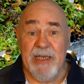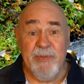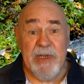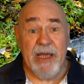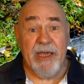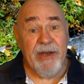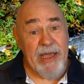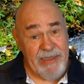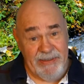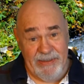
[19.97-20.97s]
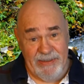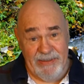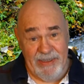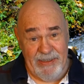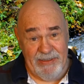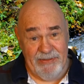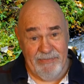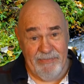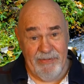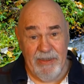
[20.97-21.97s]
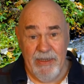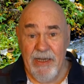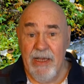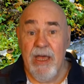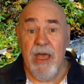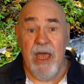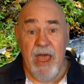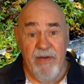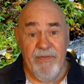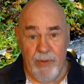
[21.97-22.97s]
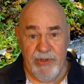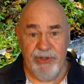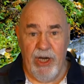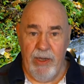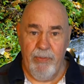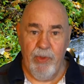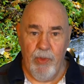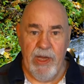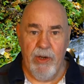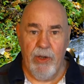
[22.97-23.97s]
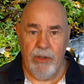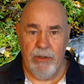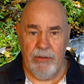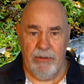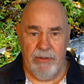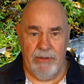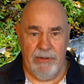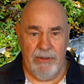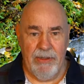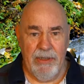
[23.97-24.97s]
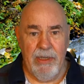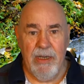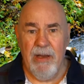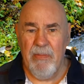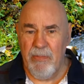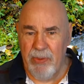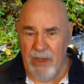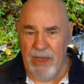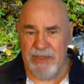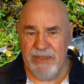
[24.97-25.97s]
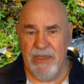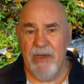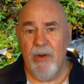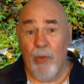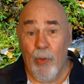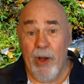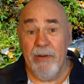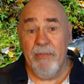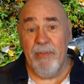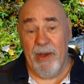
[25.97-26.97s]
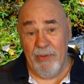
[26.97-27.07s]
It's been a great success. If I was trying to put weight on. Plus £1.